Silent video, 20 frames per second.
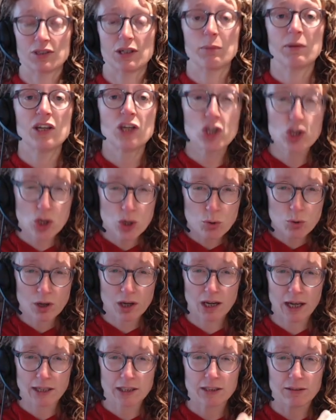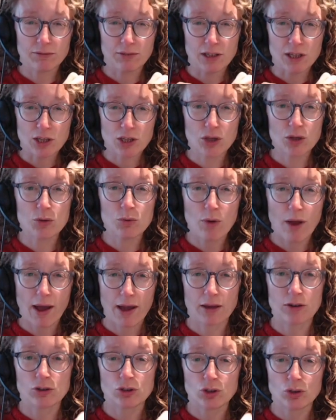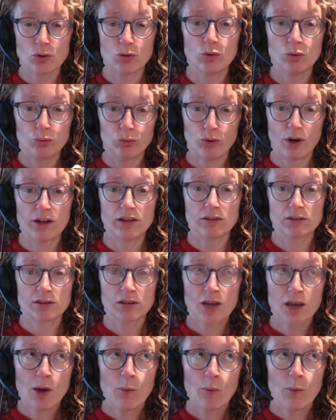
And I mean, you collectively, you and your friend.